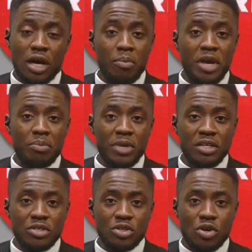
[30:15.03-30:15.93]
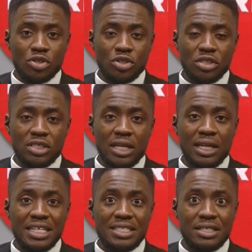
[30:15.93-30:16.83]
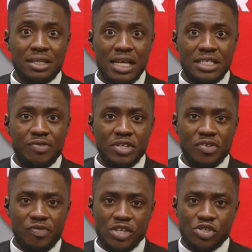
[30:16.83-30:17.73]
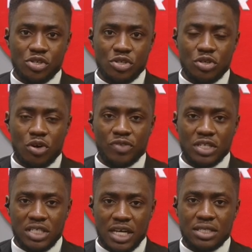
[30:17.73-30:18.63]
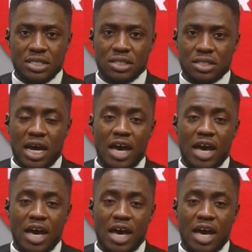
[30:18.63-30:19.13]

amendment discussions and legislative interventions of the 10th Senate.